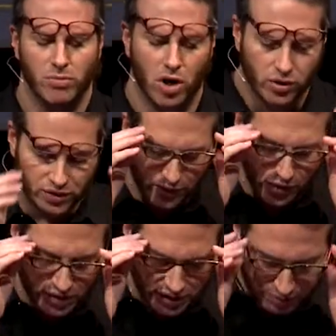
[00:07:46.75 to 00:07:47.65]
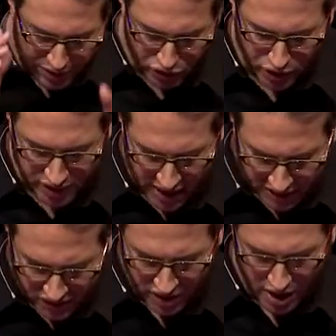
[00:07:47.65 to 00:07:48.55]
markers for using speech to
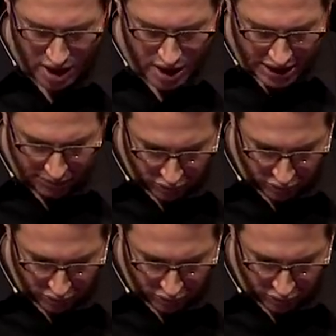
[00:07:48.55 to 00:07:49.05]
text in